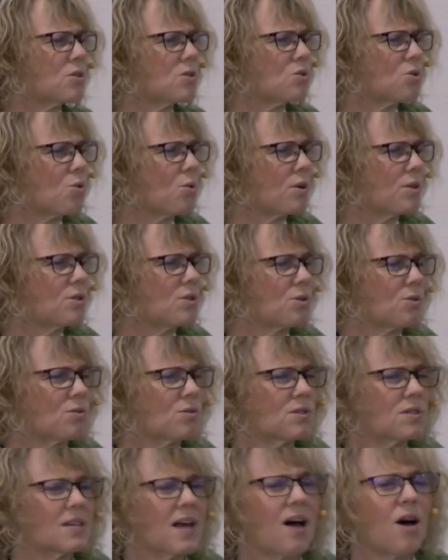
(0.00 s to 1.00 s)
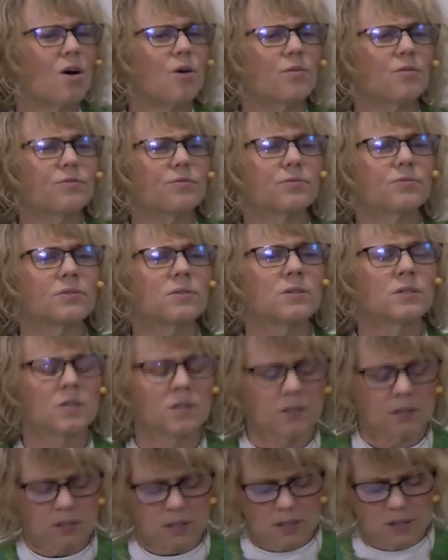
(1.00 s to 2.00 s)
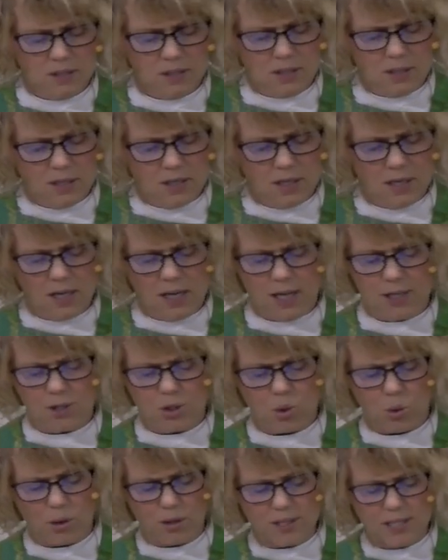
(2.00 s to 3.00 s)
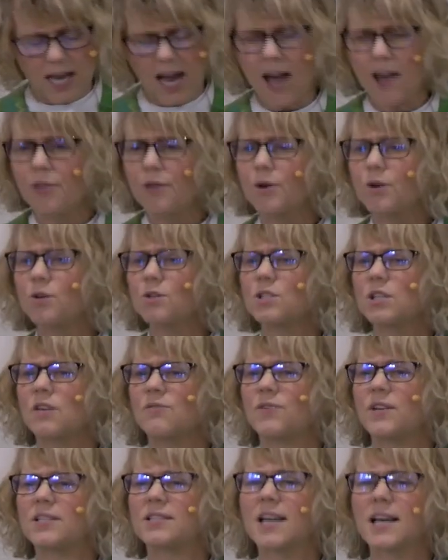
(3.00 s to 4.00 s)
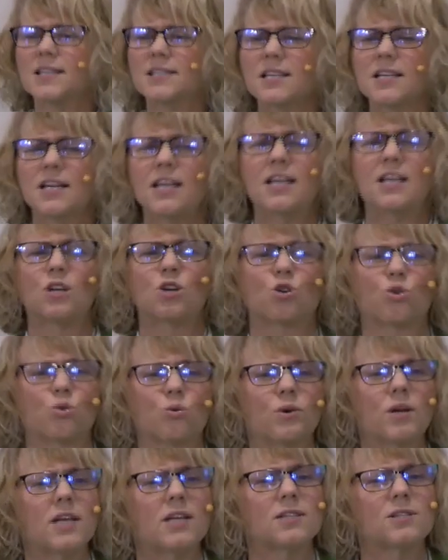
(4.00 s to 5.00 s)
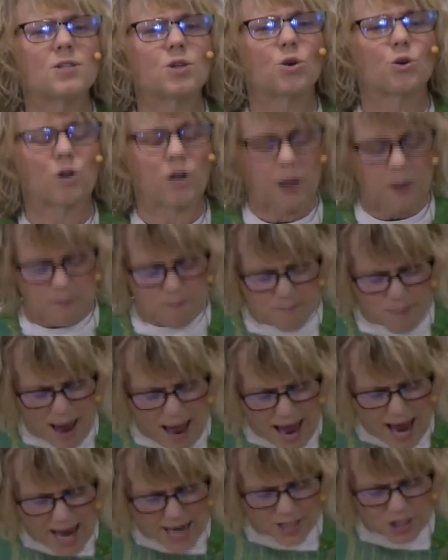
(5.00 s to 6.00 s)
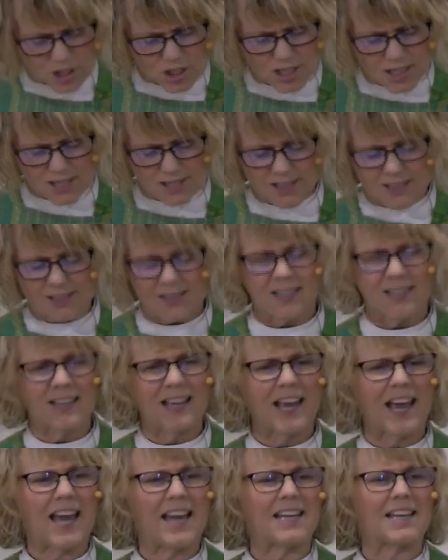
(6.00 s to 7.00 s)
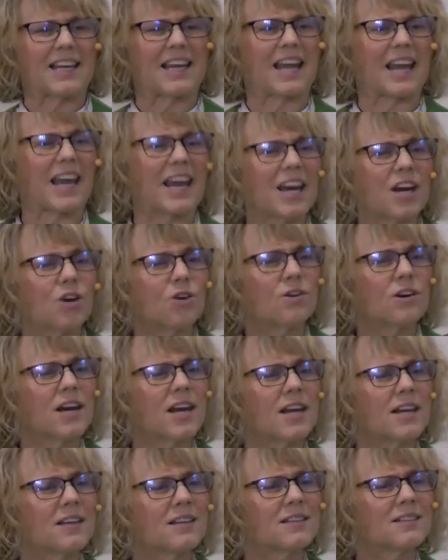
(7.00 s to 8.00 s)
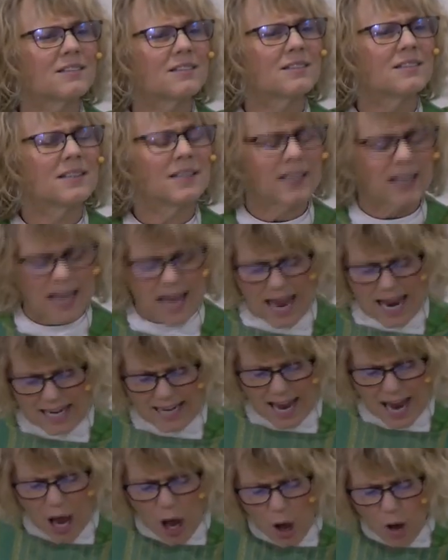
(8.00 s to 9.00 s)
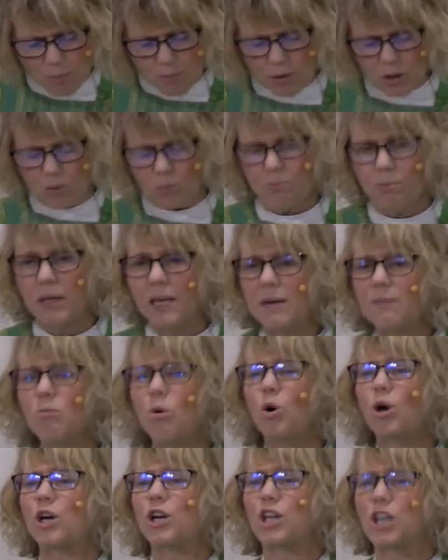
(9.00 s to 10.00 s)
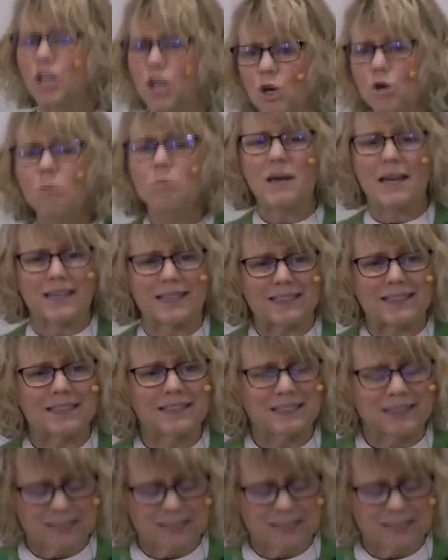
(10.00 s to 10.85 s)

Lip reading: towards yourself and towards others, if it doesn't increase your compassion and caring and help you be more human,